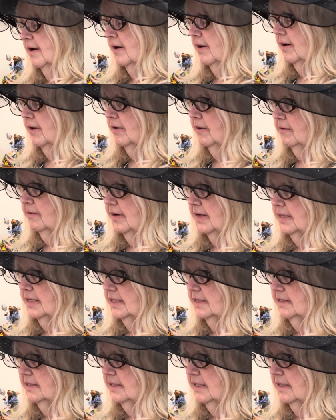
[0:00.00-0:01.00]
Oh, I
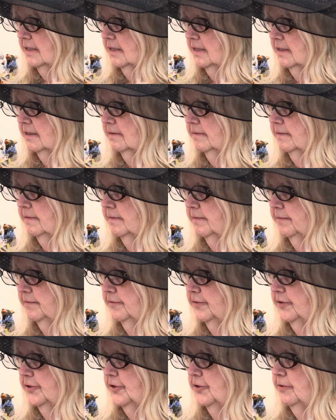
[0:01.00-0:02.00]
need something
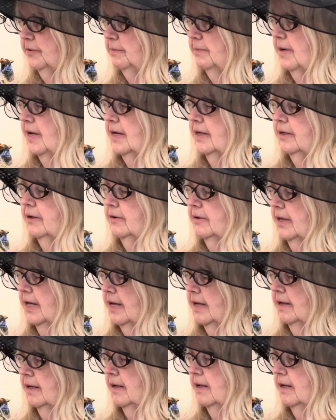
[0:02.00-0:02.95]
for you and mine. Okay.